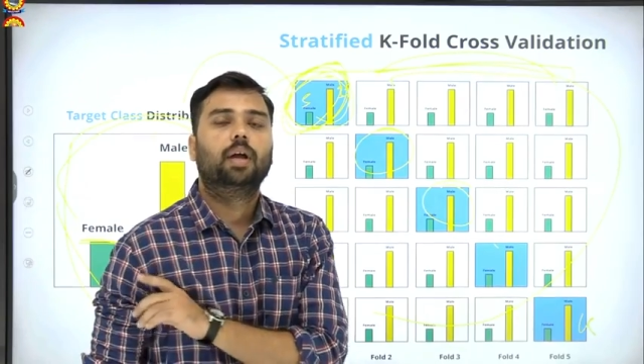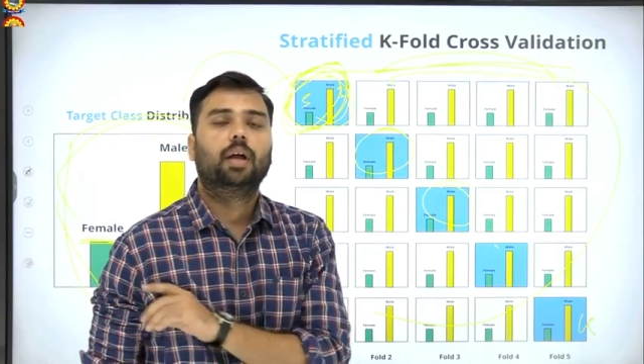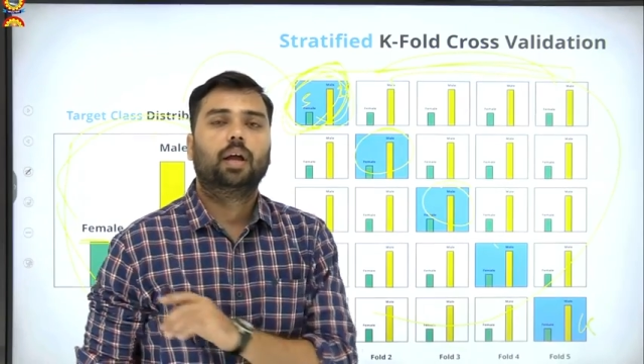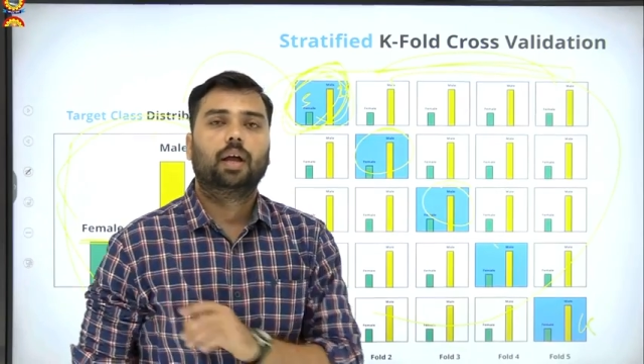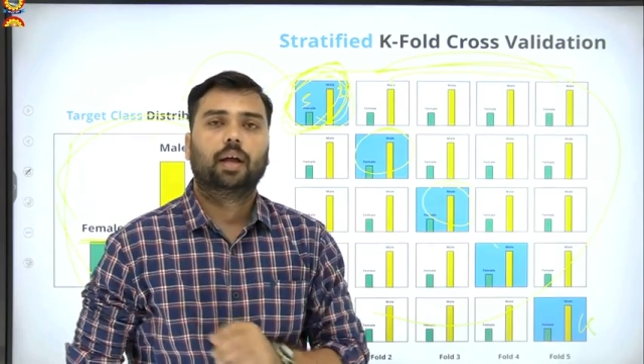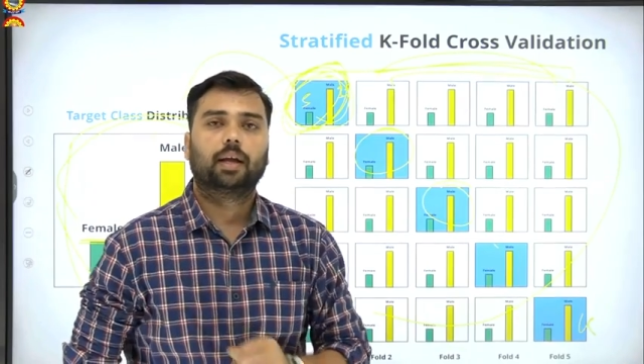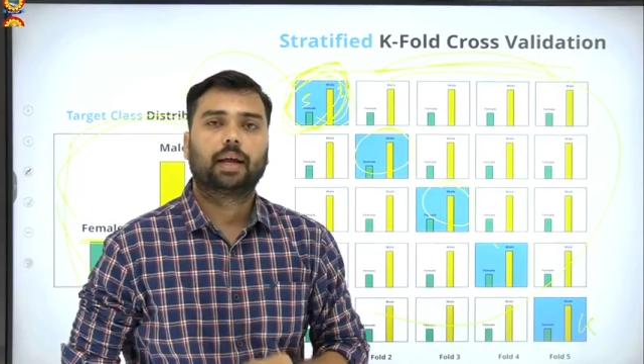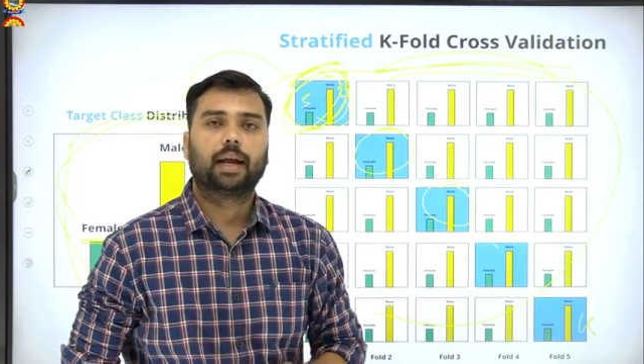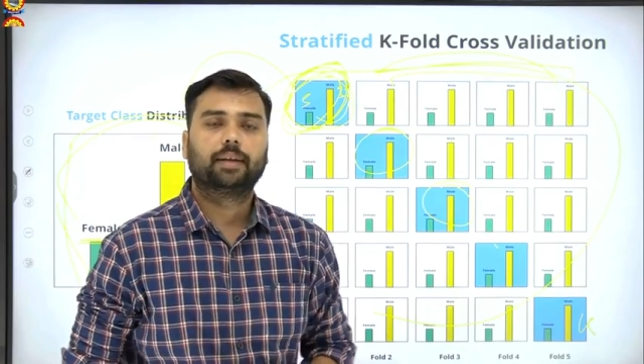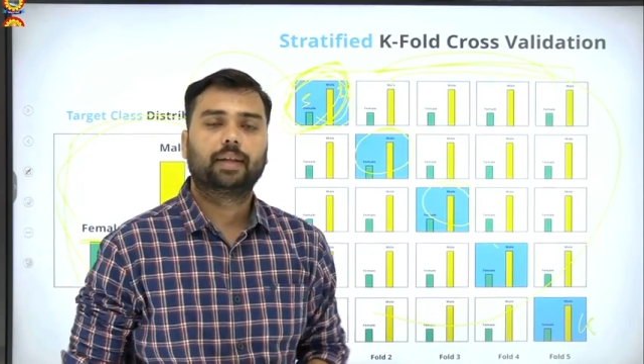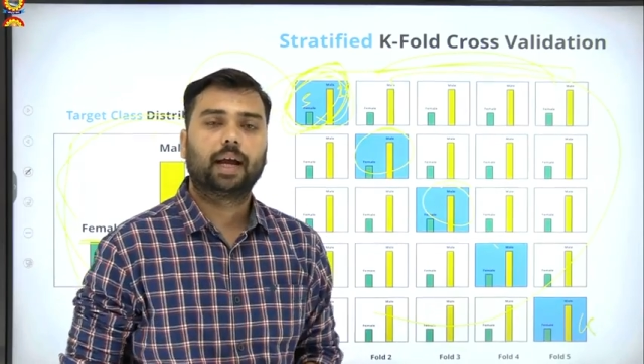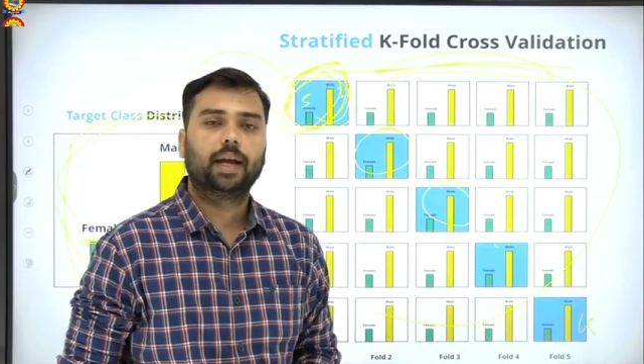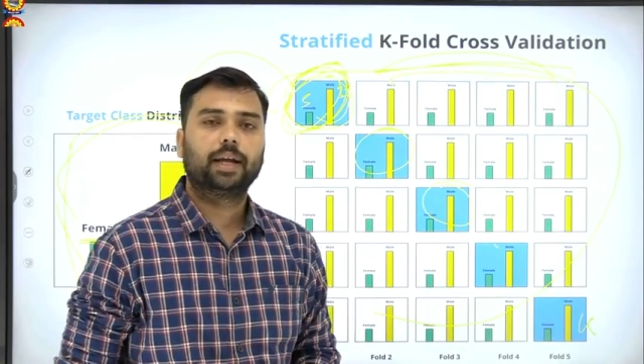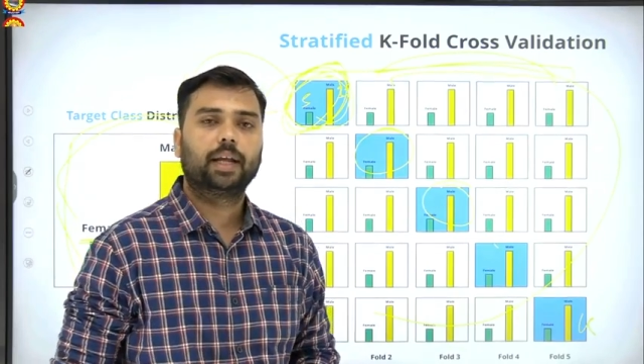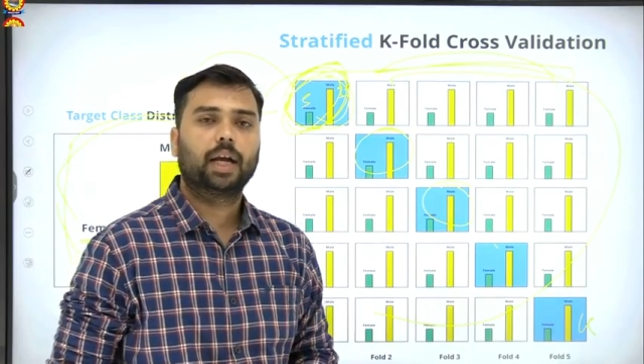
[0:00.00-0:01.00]
Get the
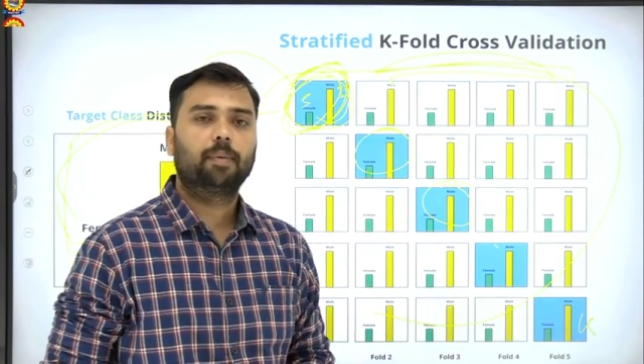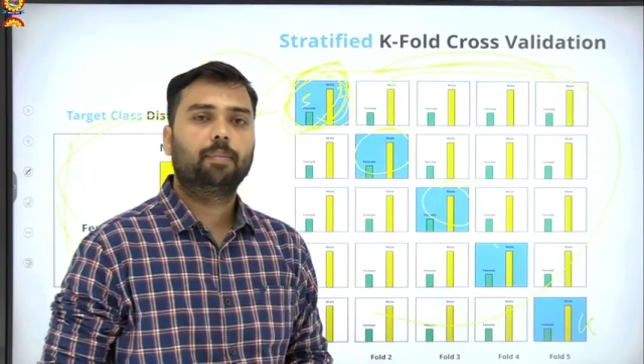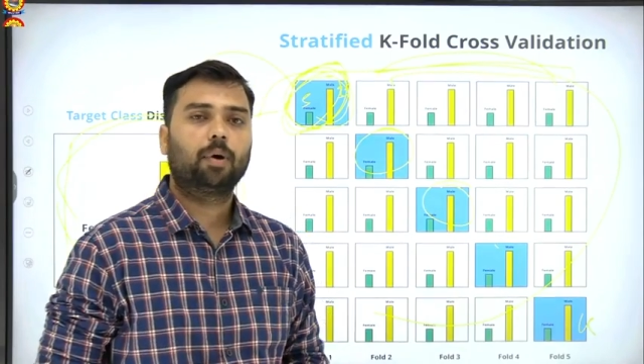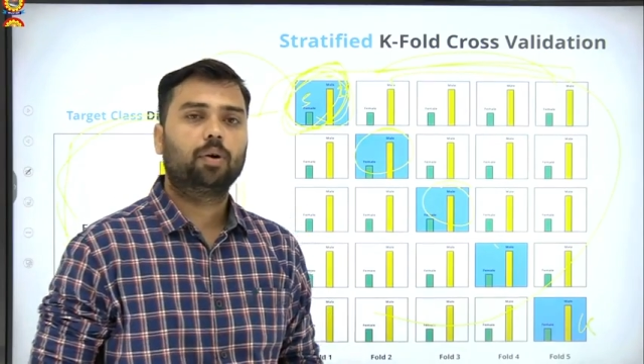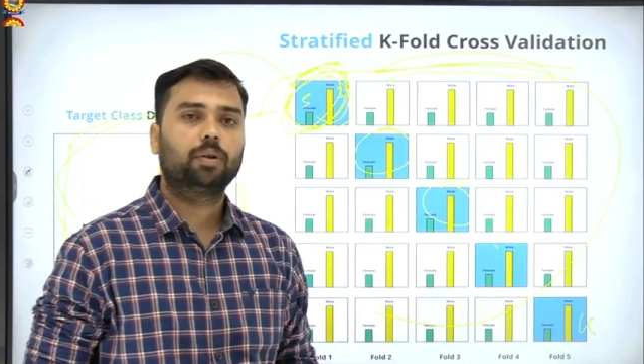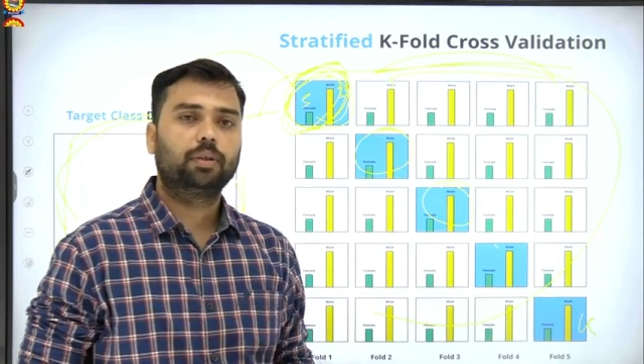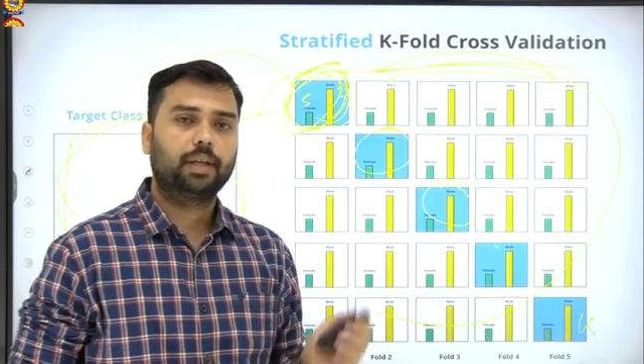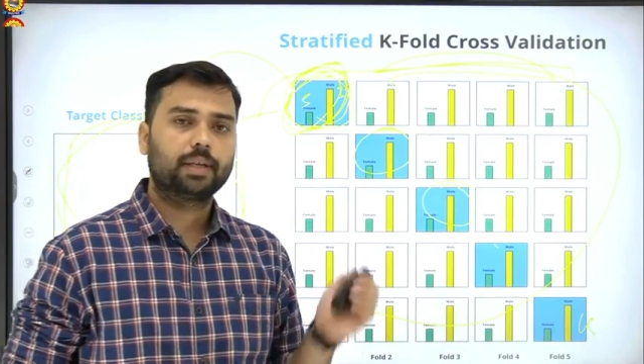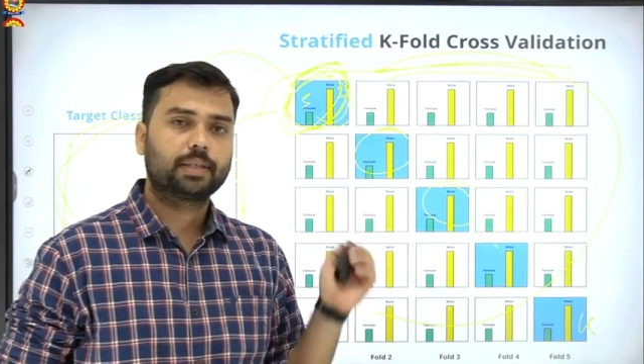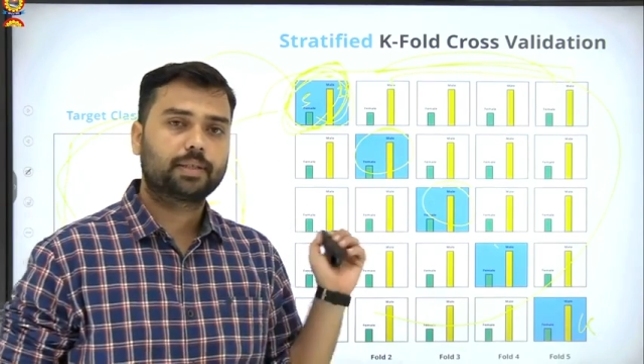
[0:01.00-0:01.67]
idea about this